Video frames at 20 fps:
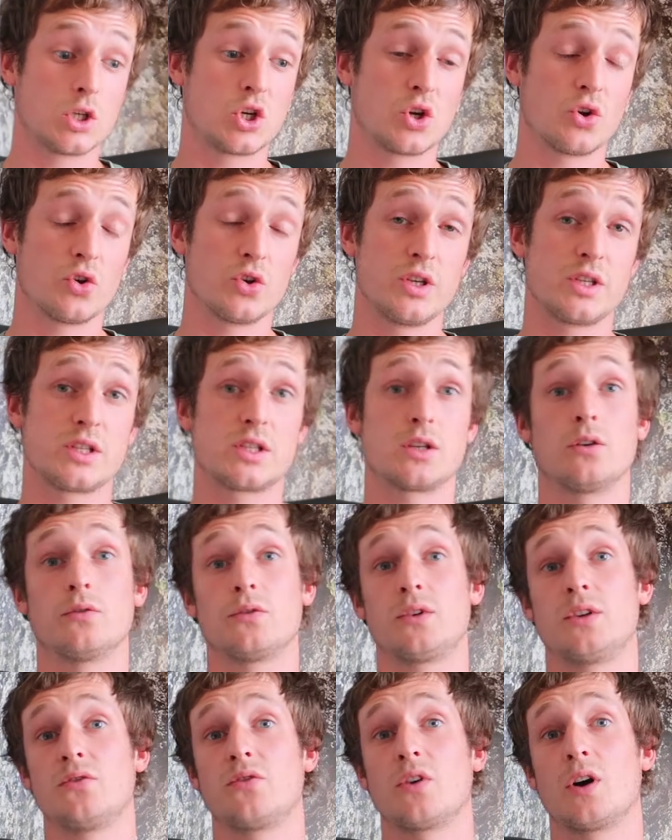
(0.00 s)
choice of
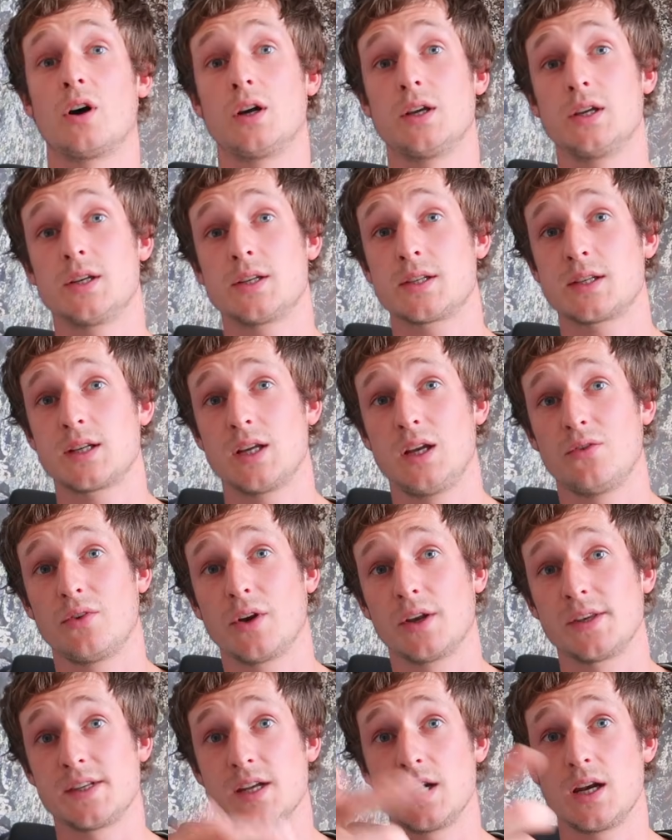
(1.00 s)
device if I
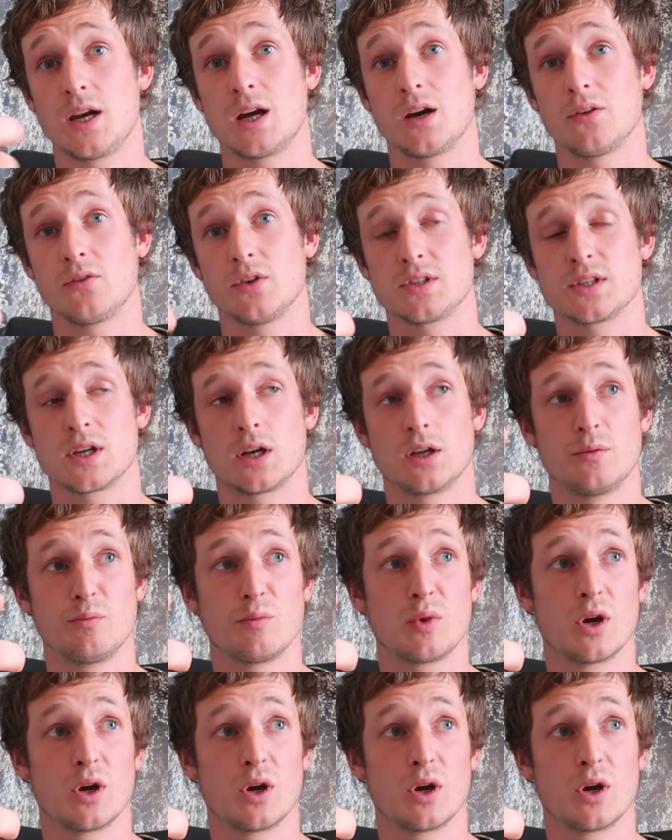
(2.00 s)
didn't have the silent